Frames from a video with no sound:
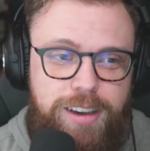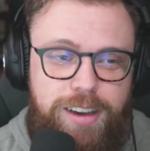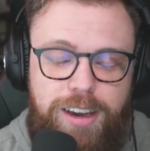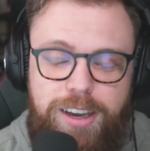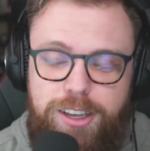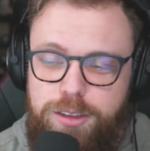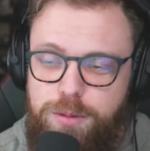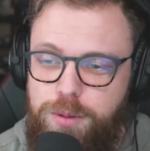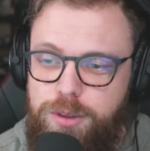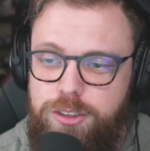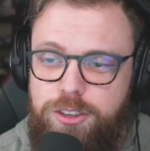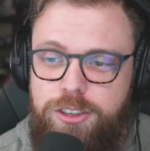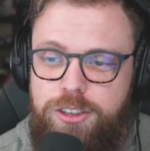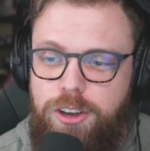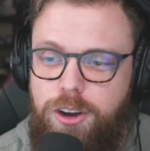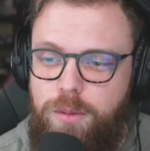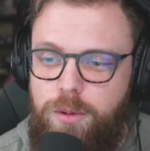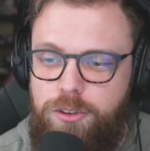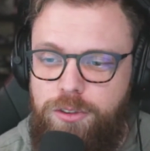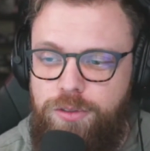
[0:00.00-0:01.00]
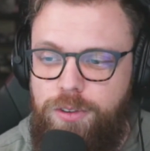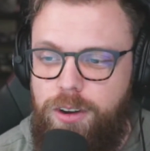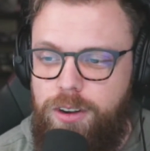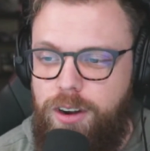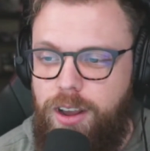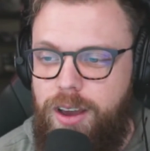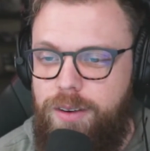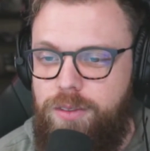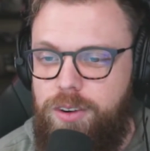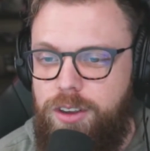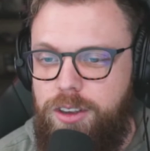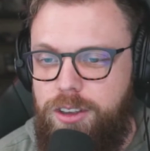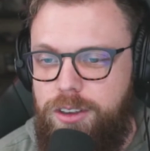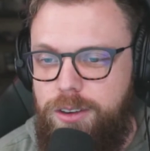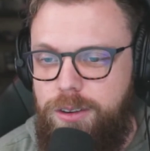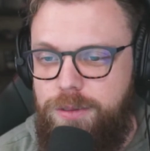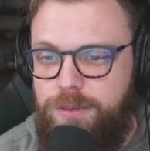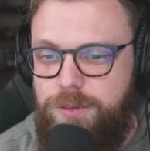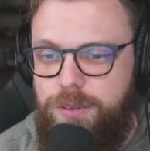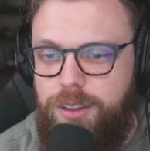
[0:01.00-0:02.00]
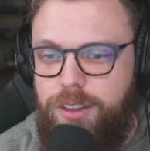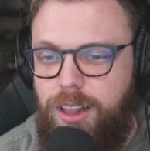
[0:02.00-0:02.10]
It's been so much fun having a goof.